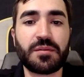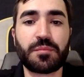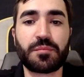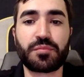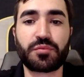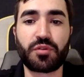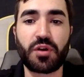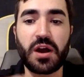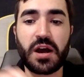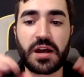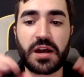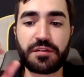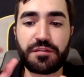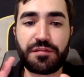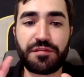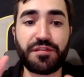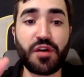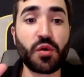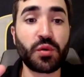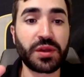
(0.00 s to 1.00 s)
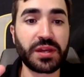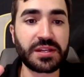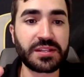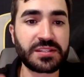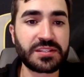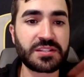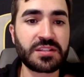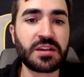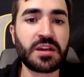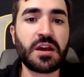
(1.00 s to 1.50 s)
broad
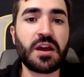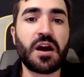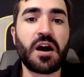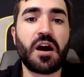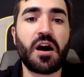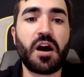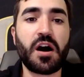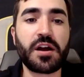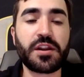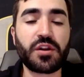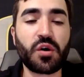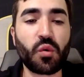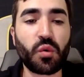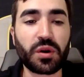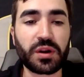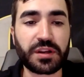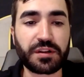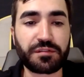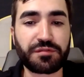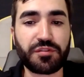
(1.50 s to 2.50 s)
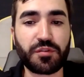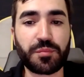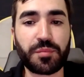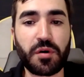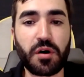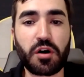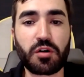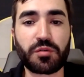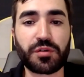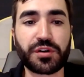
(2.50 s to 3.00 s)
focus on Oregon
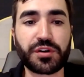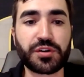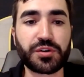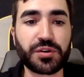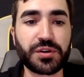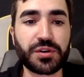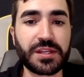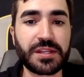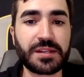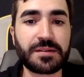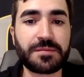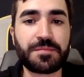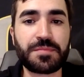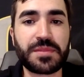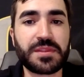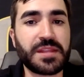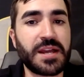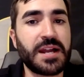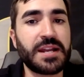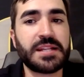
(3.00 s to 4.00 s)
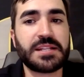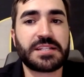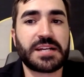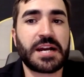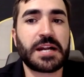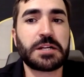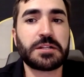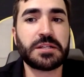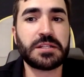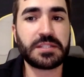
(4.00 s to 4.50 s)
football recruiting, not
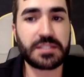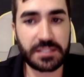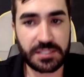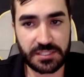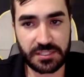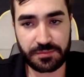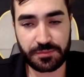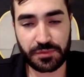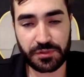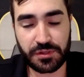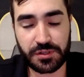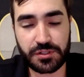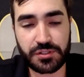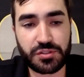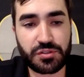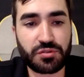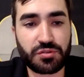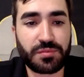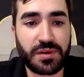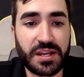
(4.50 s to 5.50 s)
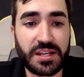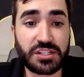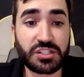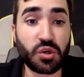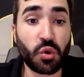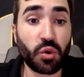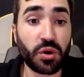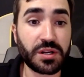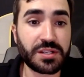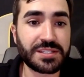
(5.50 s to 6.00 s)
entirely dissimilar to my
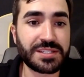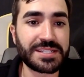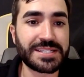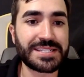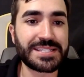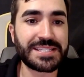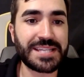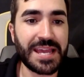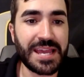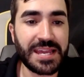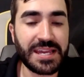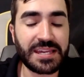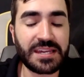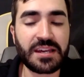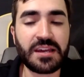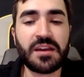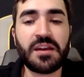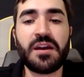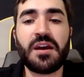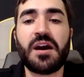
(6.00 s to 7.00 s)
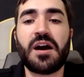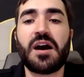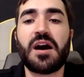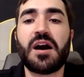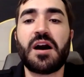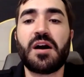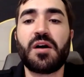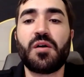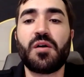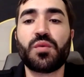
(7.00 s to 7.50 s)
Torres's take,
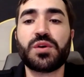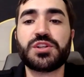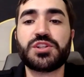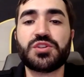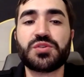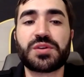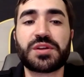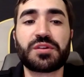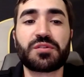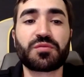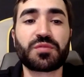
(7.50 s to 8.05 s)
which you can